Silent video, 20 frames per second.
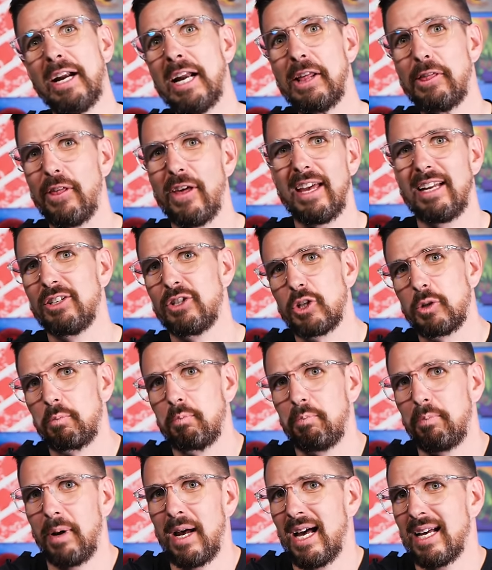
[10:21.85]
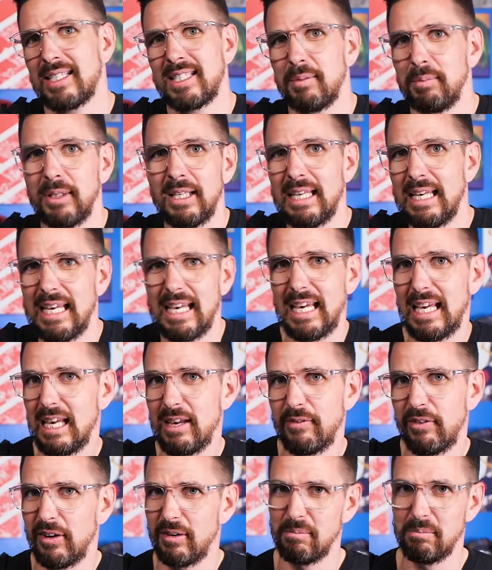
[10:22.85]
anything, just possibly
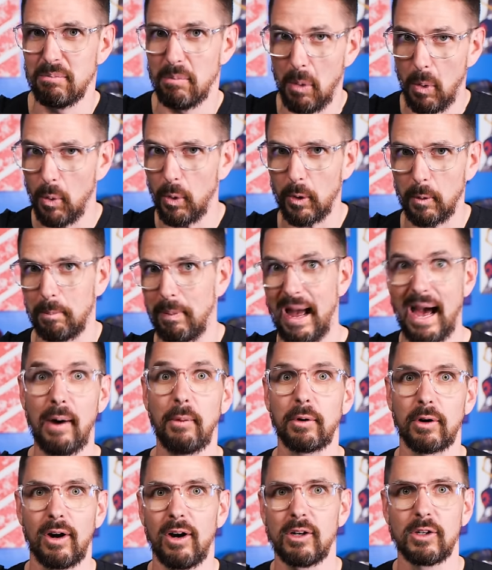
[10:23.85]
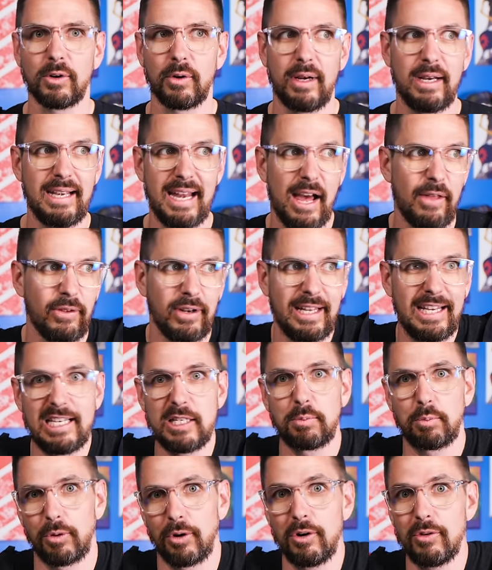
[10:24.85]
even more power hungry now that
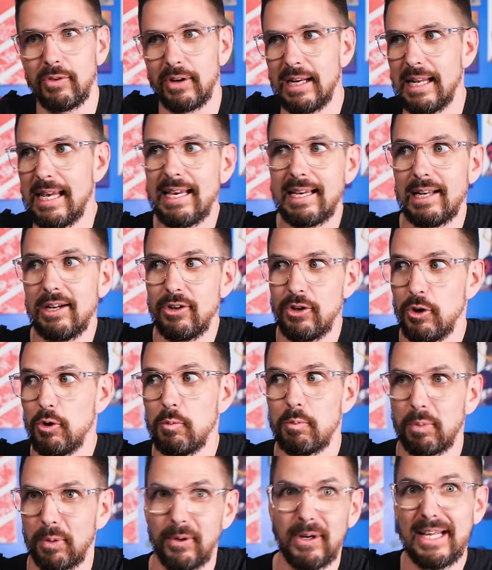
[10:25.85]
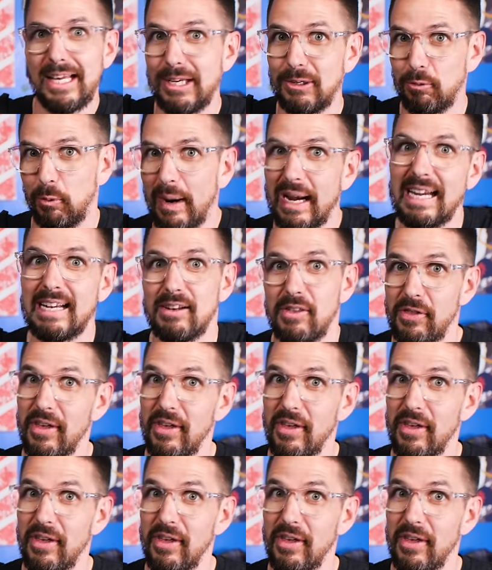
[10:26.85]
he's proven he can do pretty great